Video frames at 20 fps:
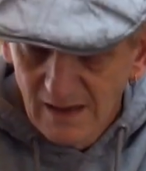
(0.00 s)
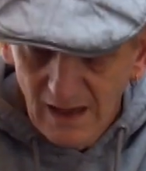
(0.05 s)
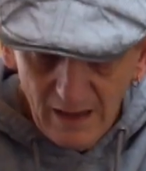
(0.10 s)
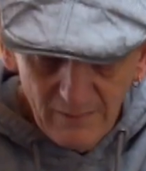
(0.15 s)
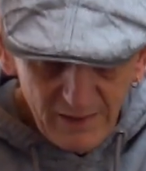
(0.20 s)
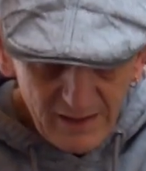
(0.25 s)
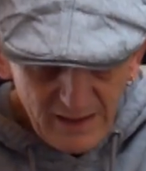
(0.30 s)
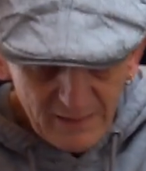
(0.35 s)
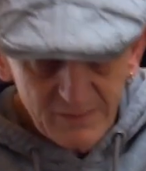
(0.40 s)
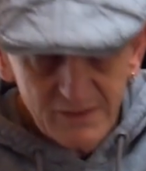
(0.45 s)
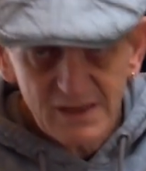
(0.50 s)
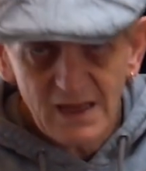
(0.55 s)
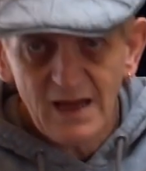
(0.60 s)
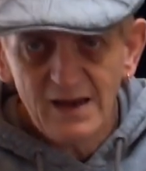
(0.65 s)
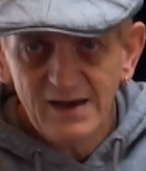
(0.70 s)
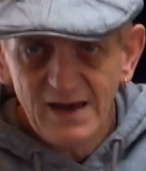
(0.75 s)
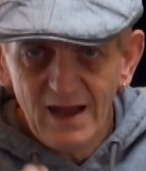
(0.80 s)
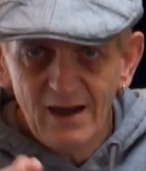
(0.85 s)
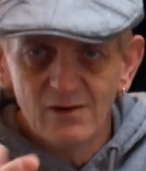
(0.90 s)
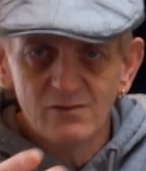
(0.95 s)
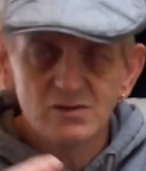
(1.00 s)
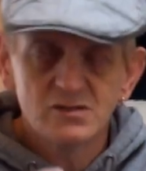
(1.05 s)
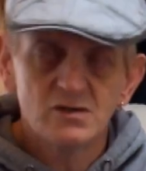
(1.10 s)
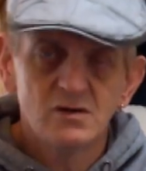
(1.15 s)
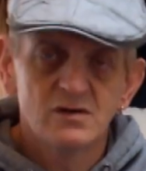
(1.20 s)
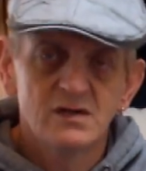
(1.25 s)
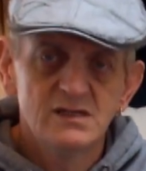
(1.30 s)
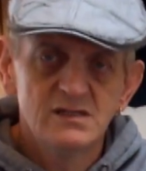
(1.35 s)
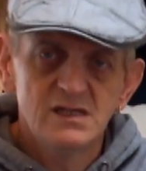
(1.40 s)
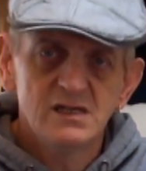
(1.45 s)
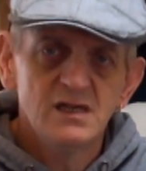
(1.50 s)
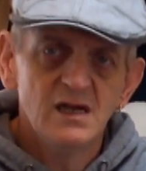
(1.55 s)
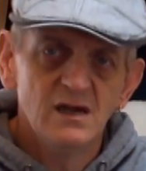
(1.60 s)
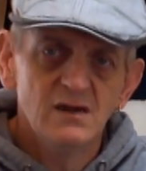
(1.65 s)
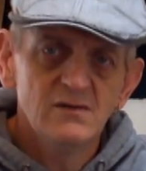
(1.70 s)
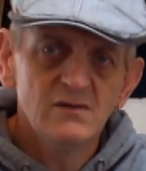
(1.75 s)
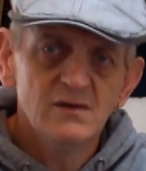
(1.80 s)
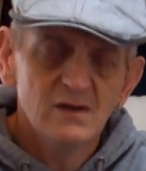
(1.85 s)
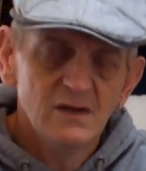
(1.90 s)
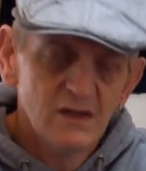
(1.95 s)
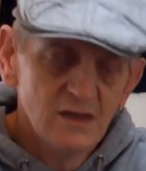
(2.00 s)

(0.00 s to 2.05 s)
I mean, I'm sat now talking to you.